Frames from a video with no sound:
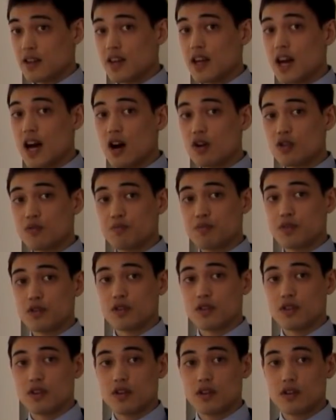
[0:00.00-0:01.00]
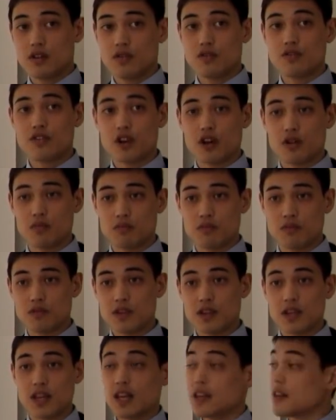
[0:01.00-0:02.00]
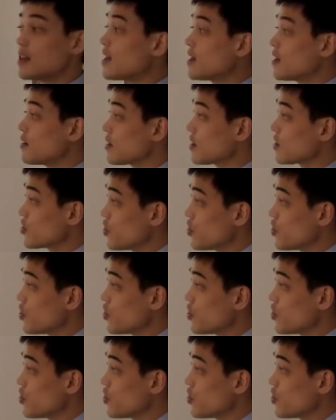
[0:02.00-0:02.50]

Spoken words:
the output from the